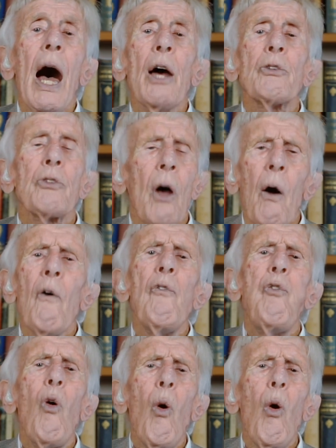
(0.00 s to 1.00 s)
as
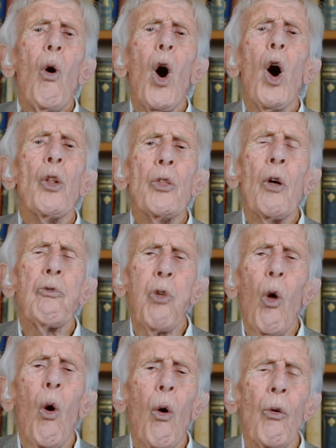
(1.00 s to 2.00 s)
four on the
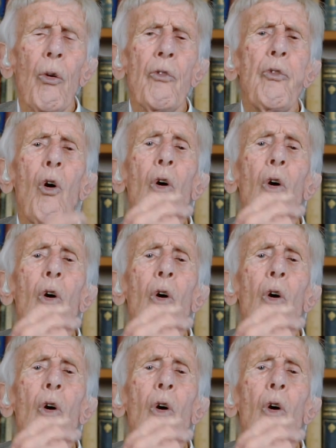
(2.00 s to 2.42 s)
floor,